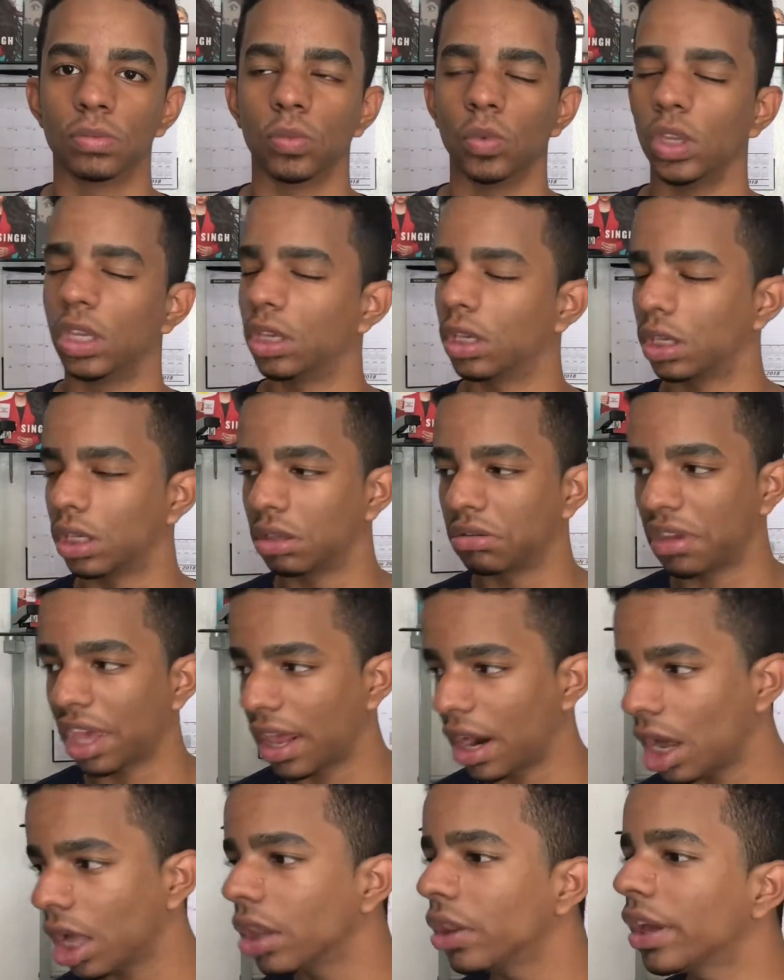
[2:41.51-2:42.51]
We
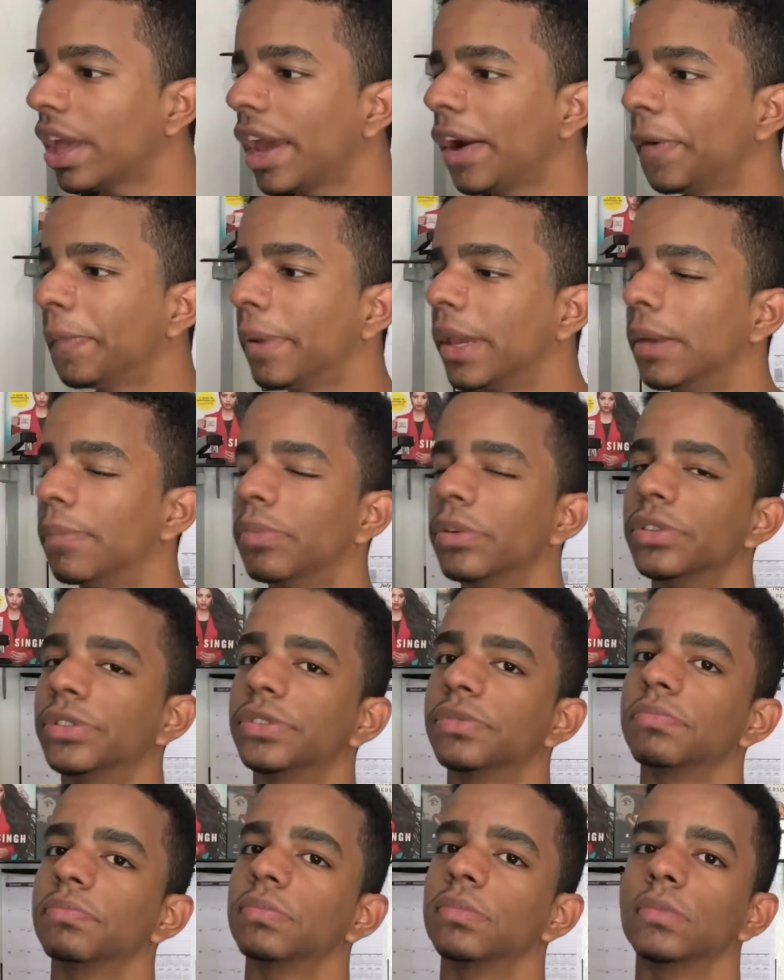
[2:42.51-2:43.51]
cannot look at our papers.